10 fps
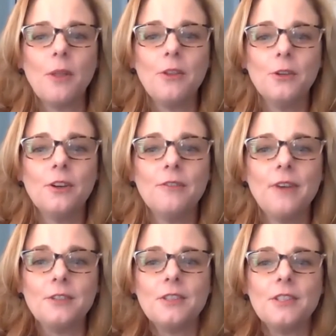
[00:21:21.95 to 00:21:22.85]
whether you're a
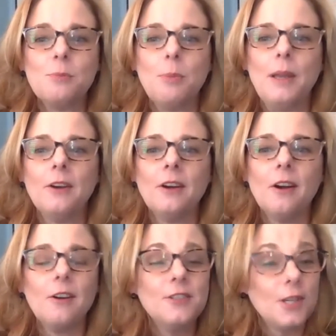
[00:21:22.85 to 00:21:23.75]
veteran
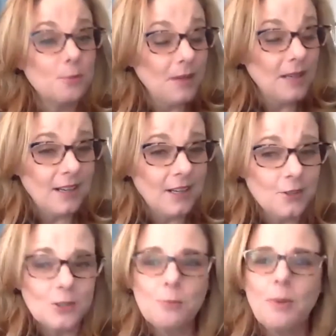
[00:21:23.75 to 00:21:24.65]
speaker or just beginning
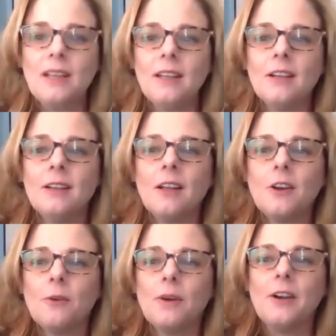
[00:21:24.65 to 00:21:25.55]
your speaking
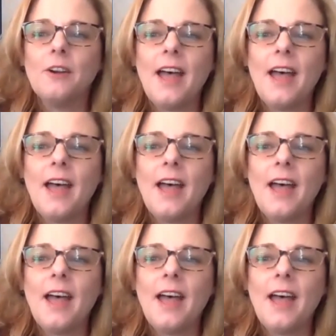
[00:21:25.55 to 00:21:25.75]
career,